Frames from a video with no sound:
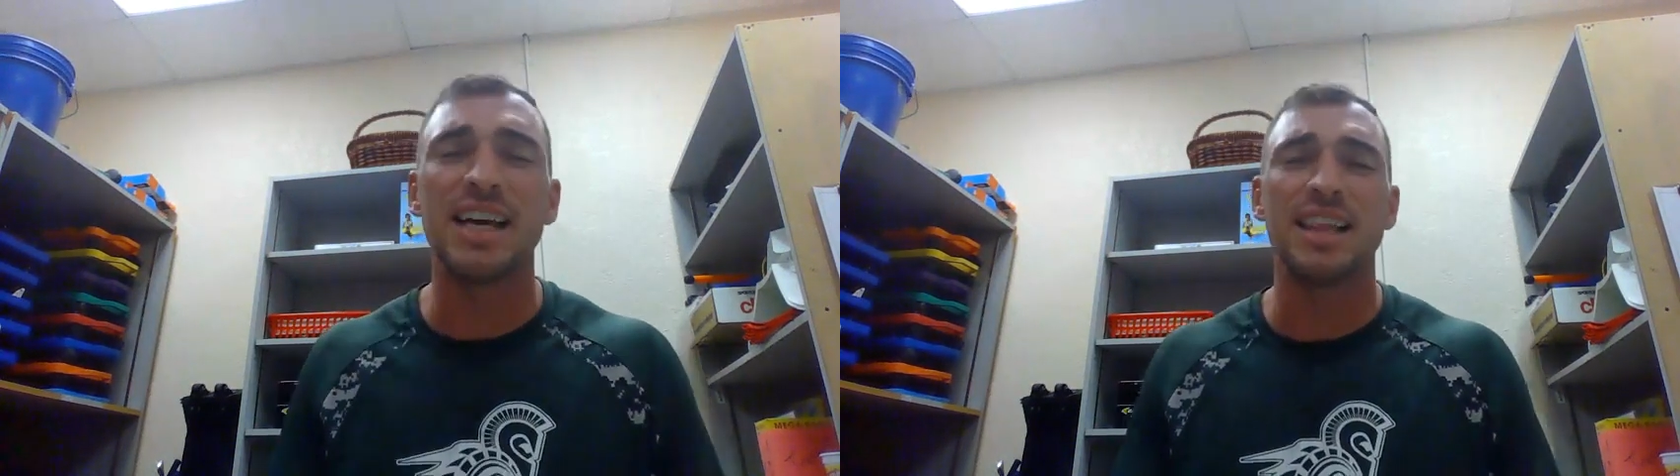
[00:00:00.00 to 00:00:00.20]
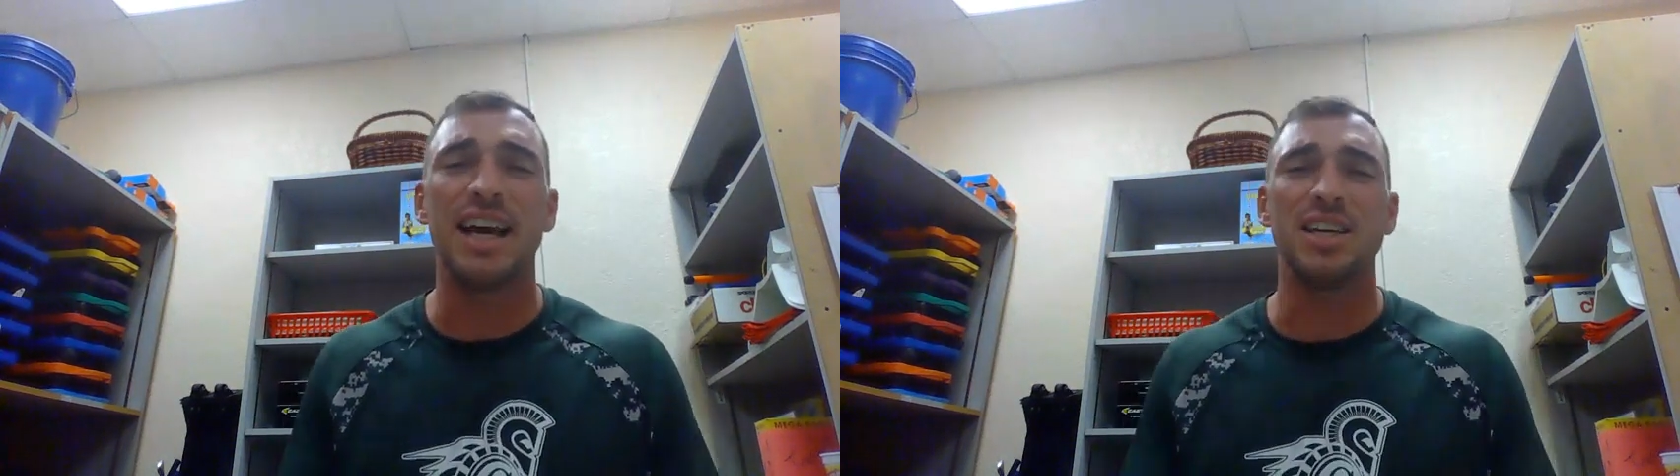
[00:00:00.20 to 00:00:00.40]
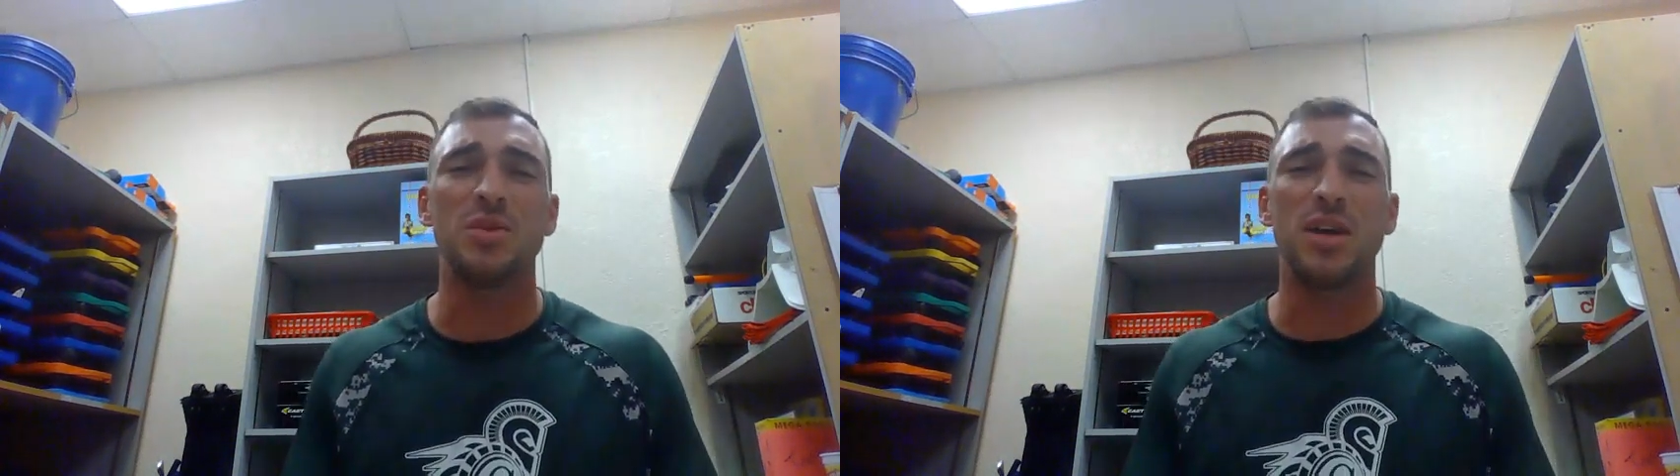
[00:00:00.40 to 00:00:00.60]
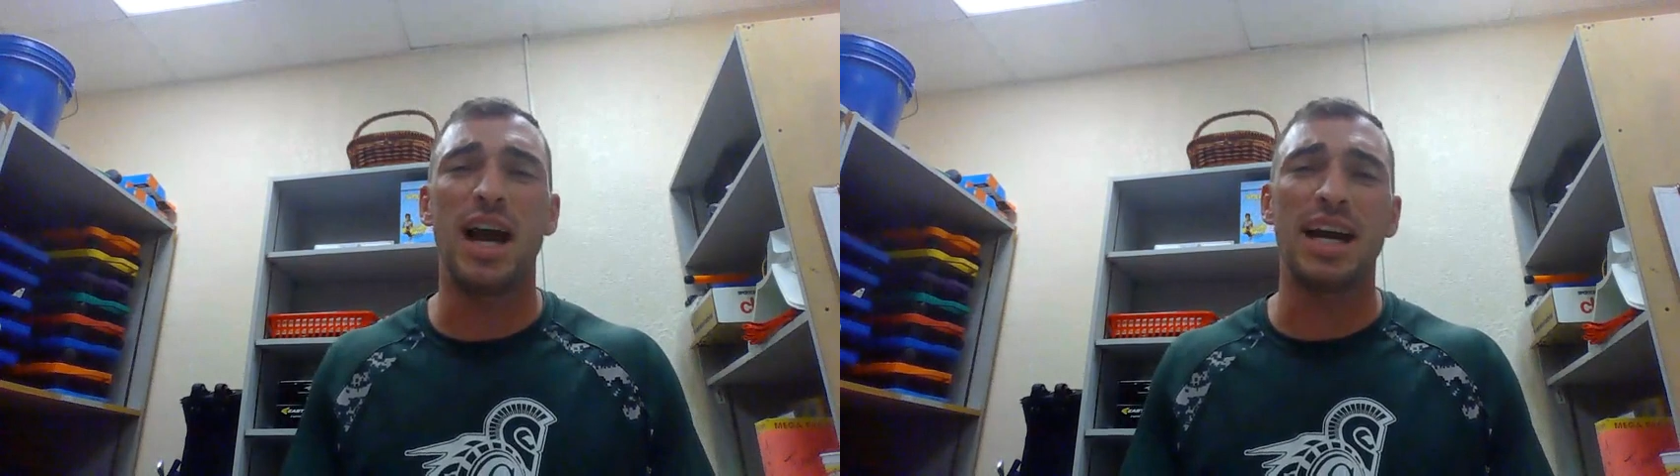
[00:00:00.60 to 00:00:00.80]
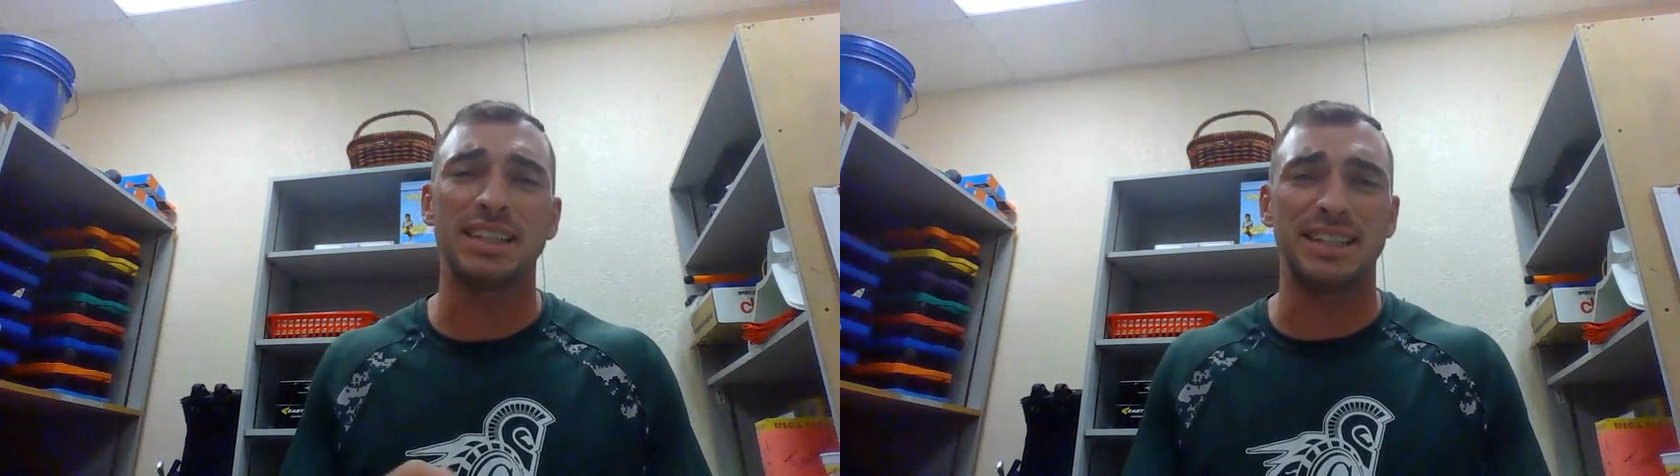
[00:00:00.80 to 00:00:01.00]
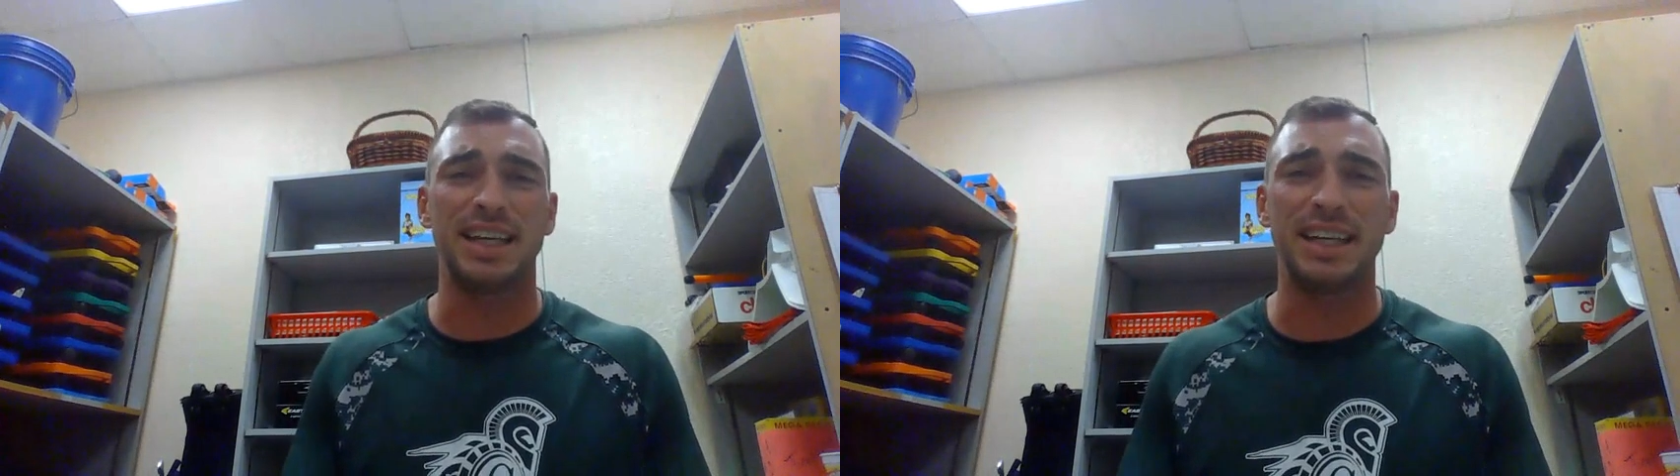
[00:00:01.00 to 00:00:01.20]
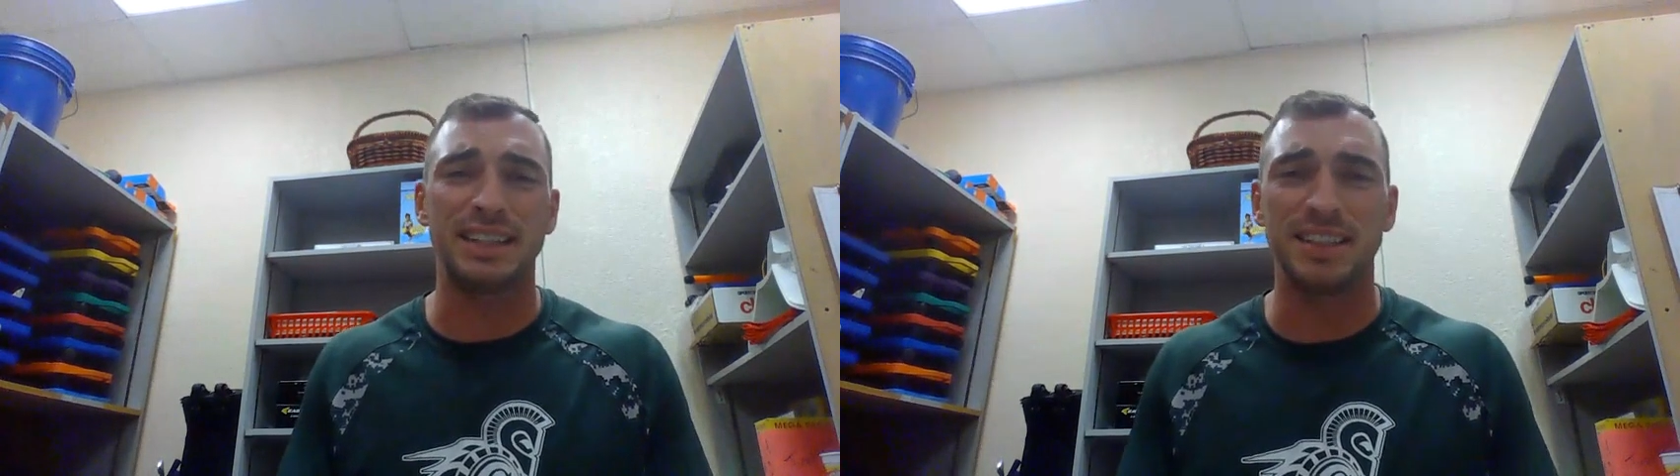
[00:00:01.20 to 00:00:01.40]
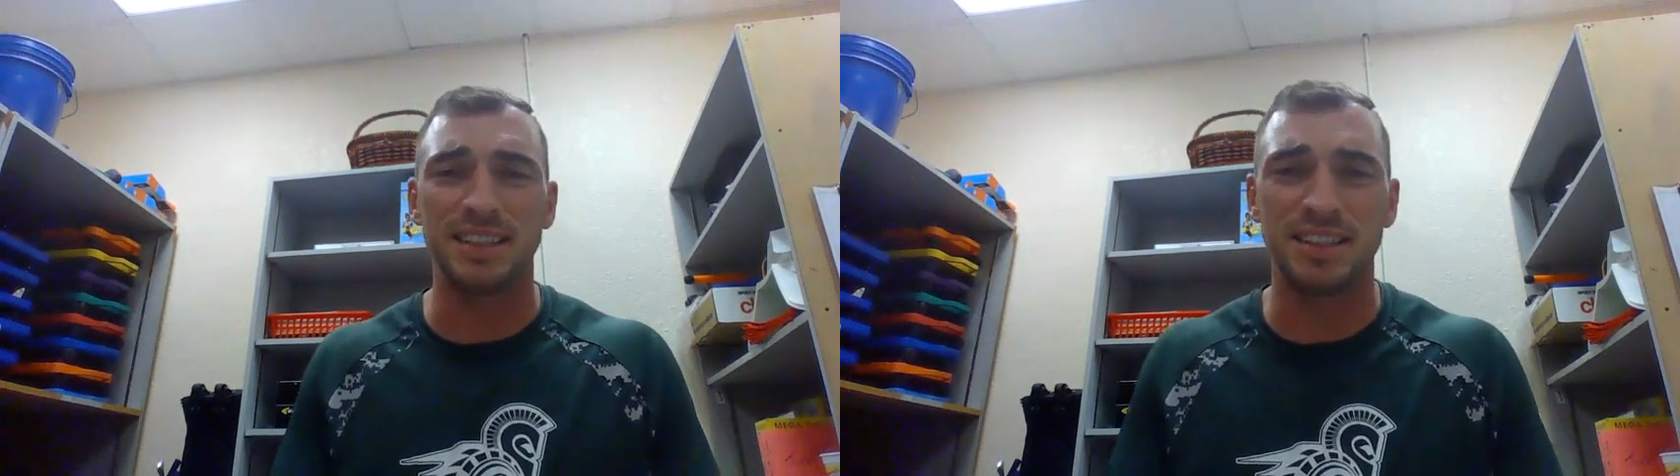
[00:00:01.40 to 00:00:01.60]
that you guys
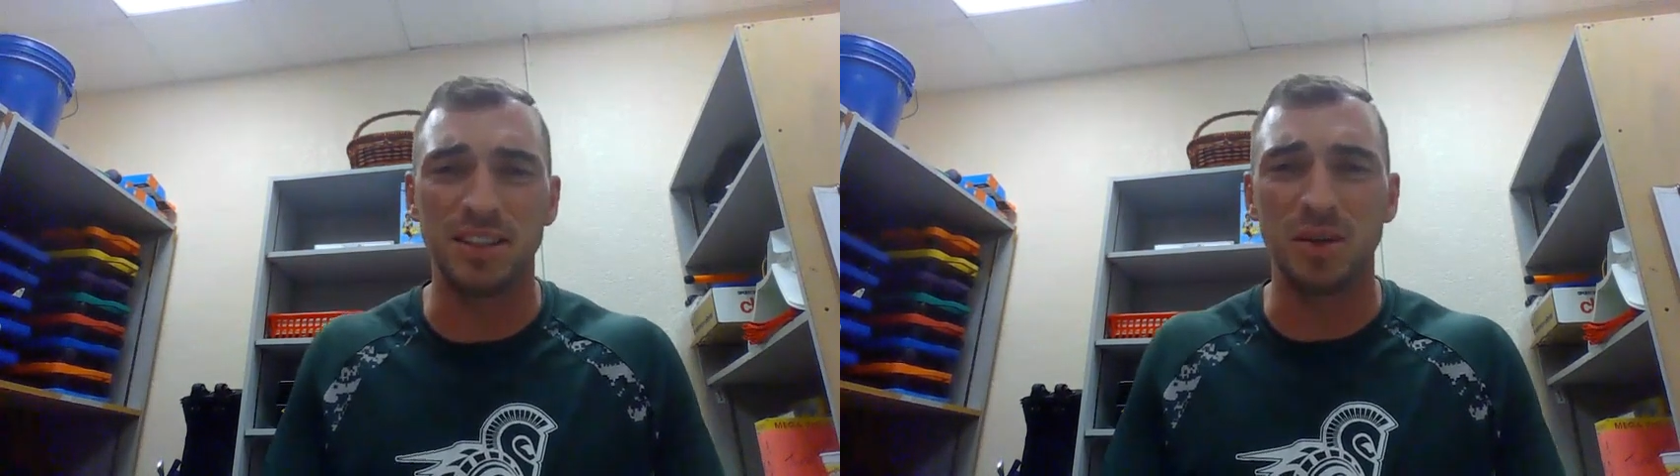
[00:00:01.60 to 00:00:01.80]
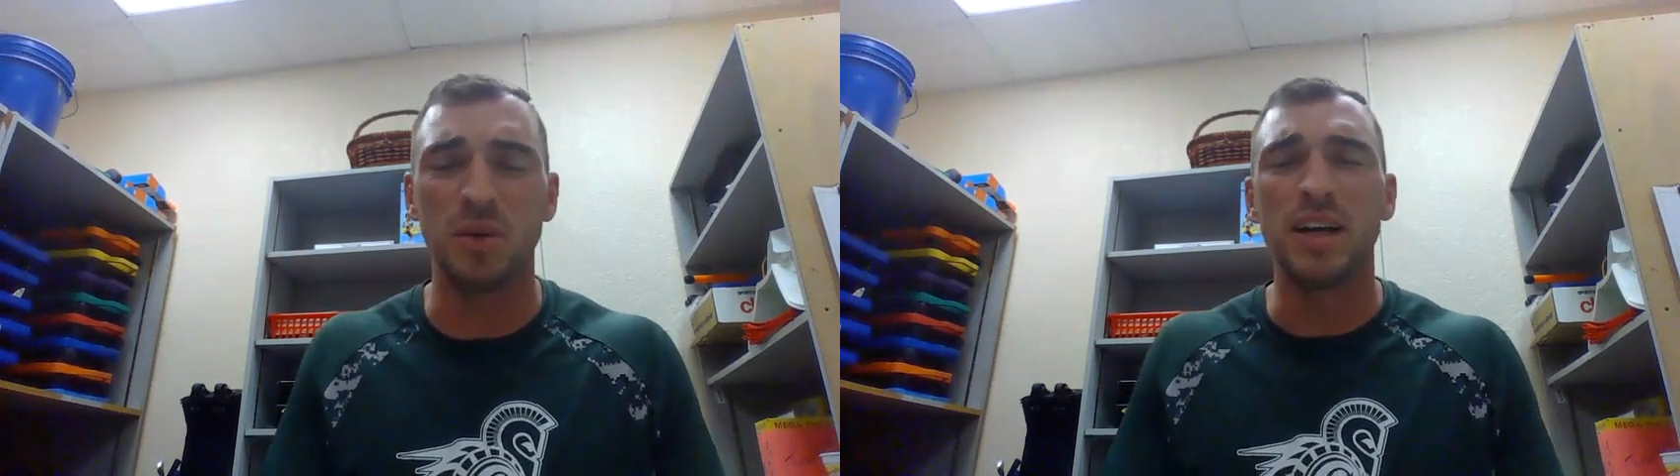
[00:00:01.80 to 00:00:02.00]
like to do.